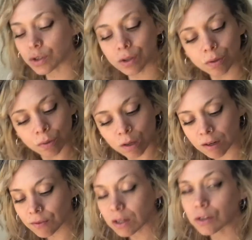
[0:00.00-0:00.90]
2
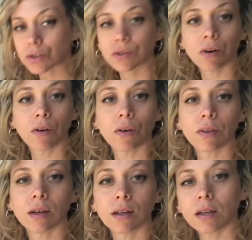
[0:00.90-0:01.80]
of each stroke, then